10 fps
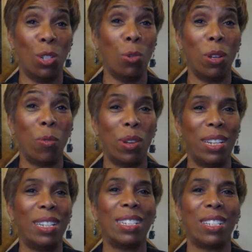doing what
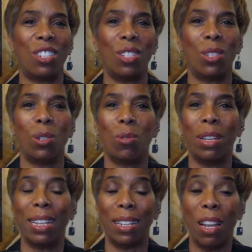it is that she's
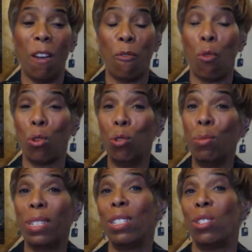doing and for whom
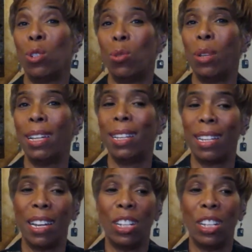she's doing it,